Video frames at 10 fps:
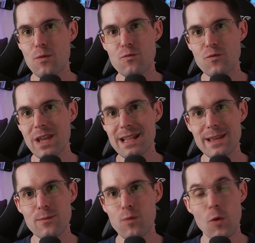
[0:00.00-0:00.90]

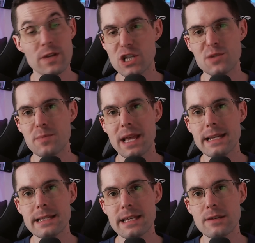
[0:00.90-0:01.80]
really won't
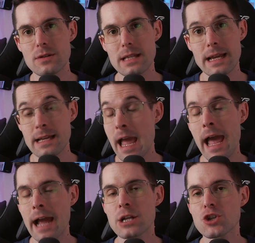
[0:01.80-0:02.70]
explain it here. Like,
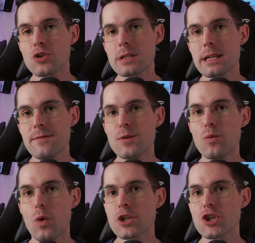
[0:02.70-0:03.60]
actually, if you
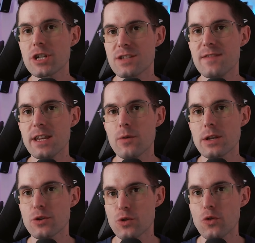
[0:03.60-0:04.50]
watch this video
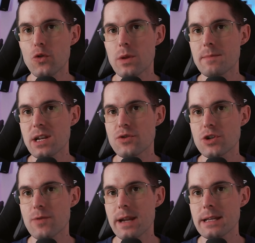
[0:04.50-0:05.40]
and you don't know what
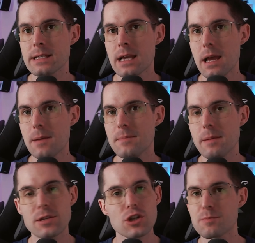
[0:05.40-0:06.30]
Metroid Dread is,
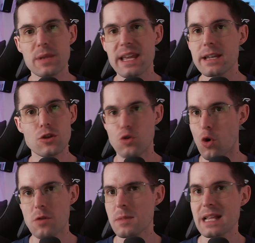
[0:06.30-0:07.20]
maybe just play the
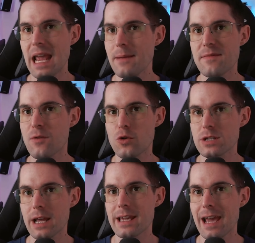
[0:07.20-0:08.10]
normal game
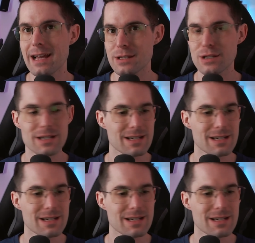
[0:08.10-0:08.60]
first, I guess.